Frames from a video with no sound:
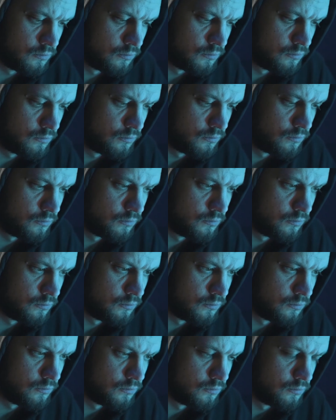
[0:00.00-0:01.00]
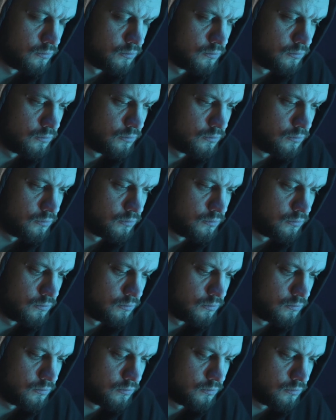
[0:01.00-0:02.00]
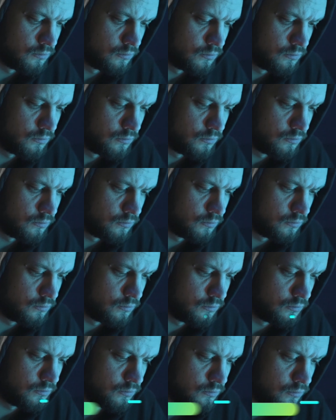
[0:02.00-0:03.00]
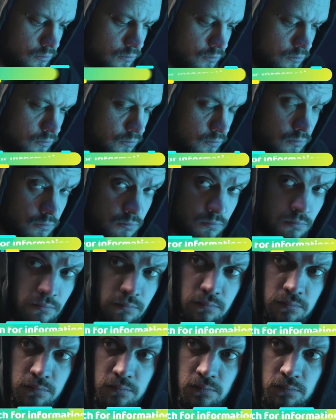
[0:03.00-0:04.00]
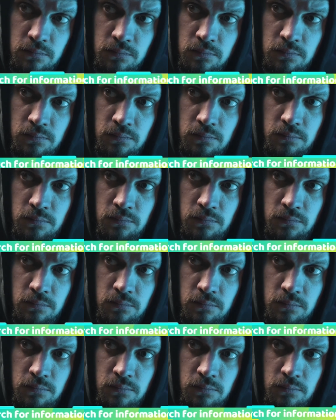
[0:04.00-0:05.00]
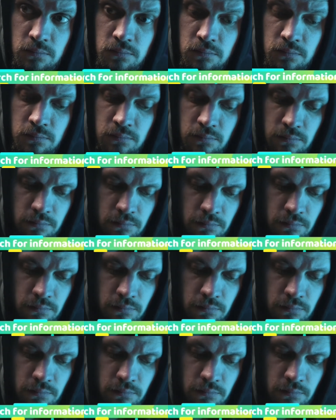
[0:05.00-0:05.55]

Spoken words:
(silence)